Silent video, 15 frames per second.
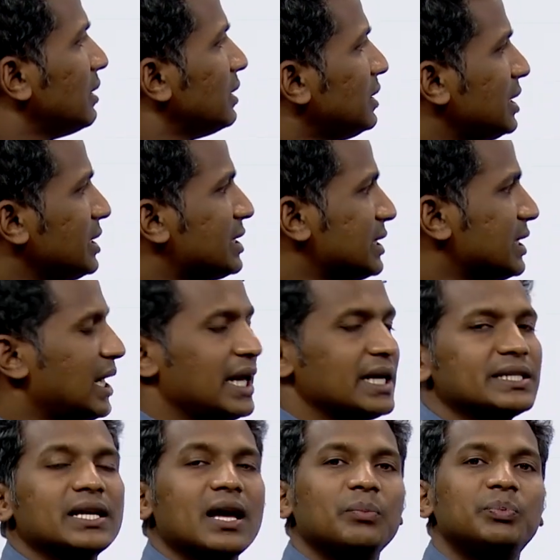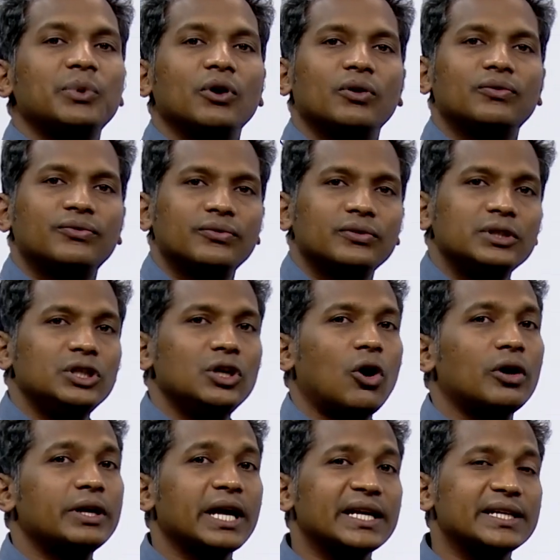this is an example of
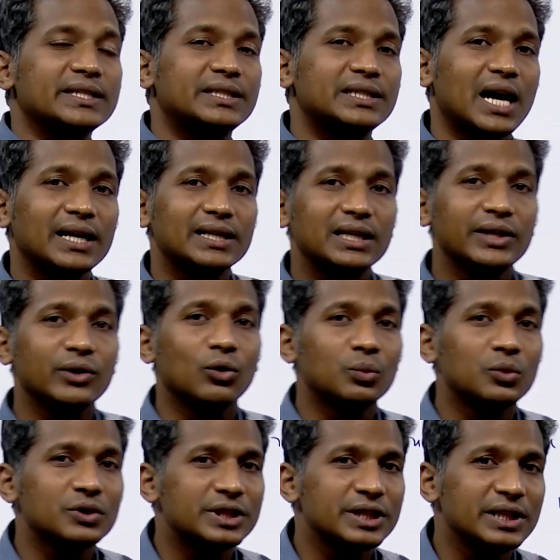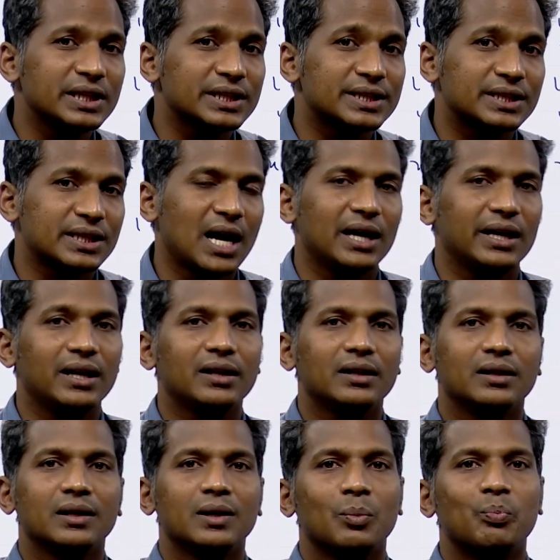not exactly homogeneous style,
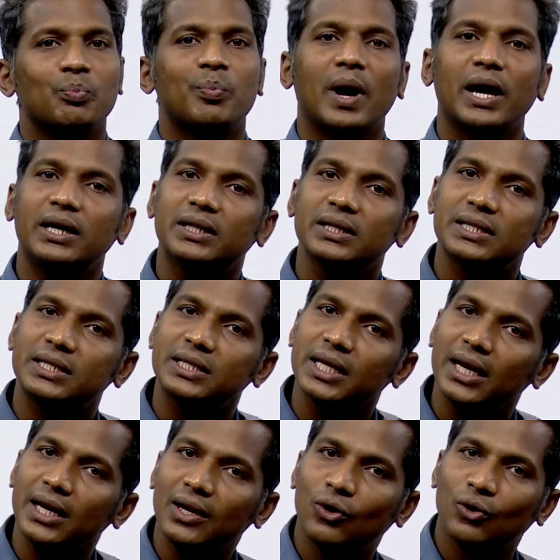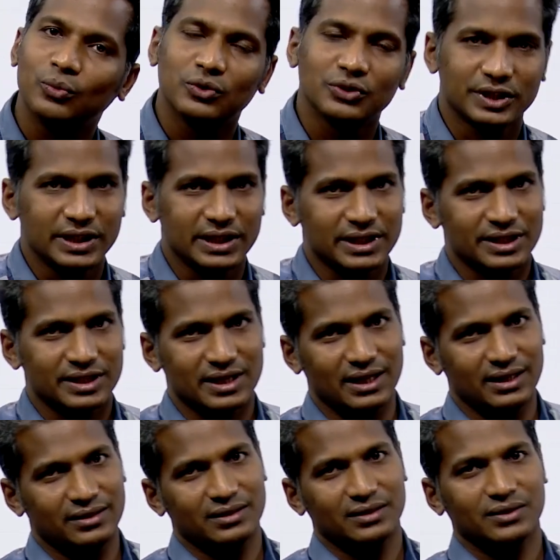but still homogeneous
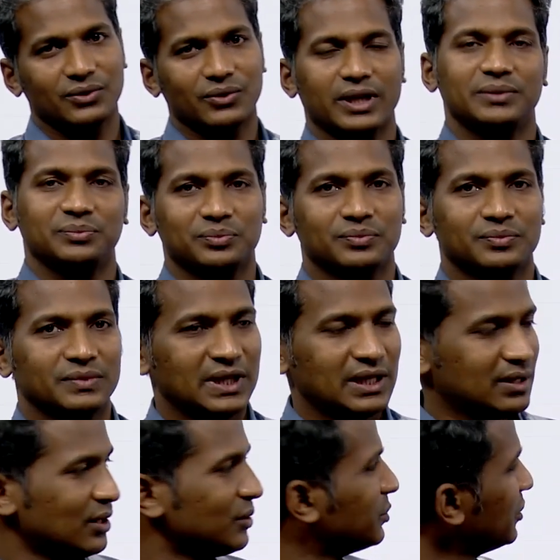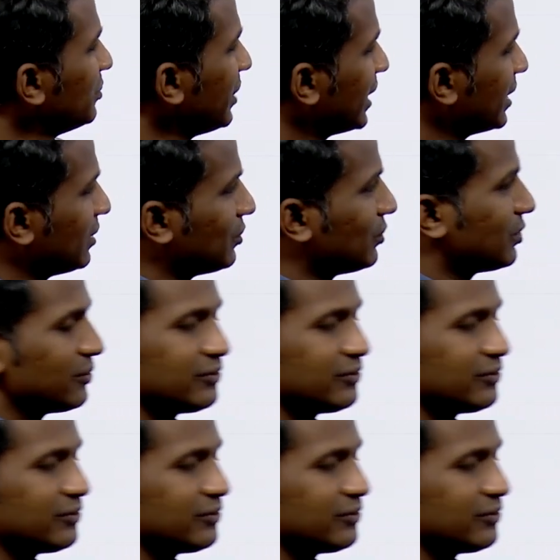style. Okay. Come on, make a note